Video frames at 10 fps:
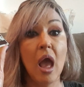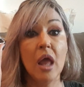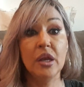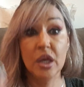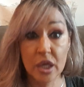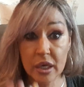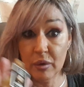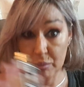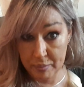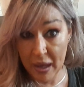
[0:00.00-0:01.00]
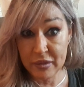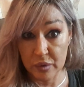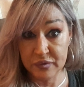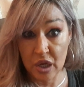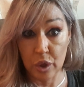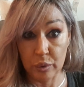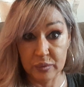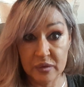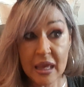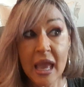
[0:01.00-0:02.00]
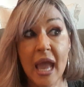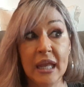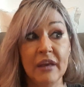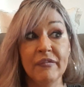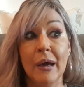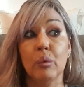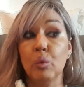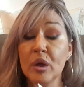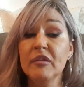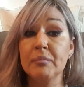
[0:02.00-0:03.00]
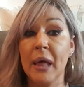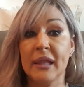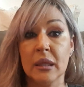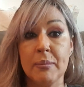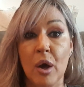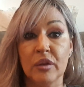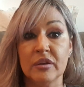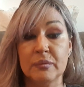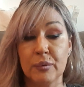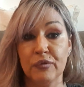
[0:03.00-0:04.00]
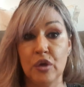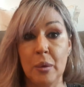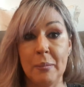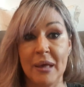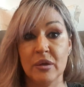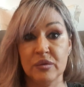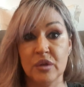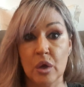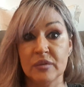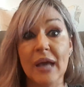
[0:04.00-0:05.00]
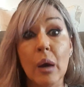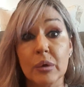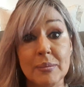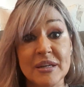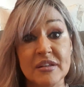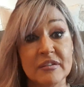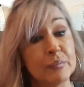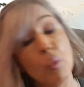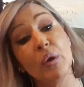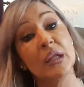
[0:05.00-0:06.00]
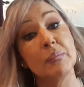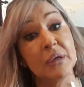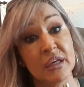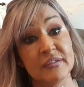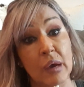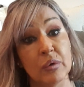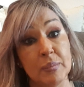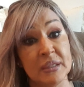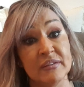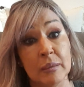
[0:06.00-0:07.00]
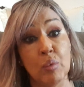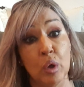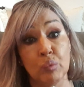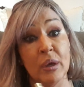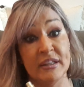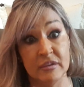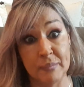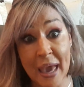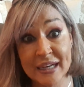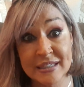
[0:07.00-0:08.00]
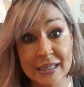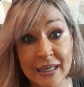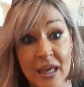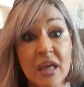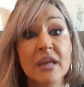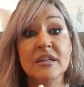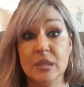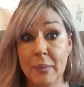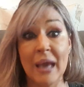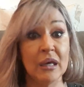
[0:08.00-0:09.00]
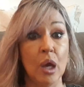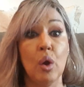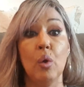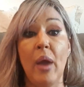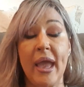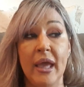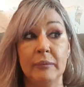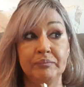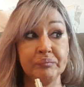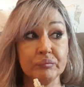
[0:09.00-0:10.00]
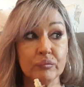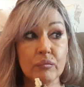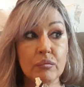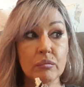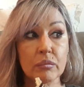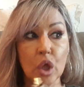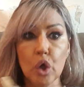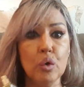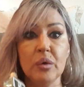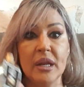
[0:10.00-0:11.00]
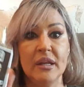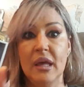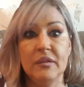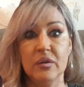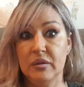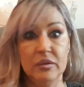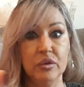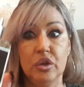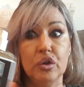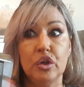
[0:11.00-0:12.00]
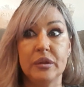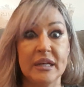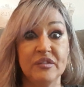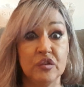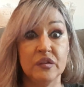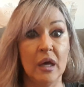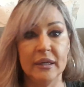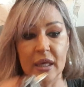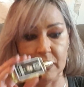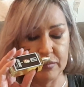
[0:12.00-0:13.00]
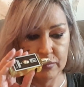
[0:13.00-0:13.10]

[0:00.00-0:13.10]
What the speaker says: by those notes. And if I would have blindly bought this perfume by those notes, I would have been disappointed because I would have been someone expecting tobacco and oud in it, and that's just not it.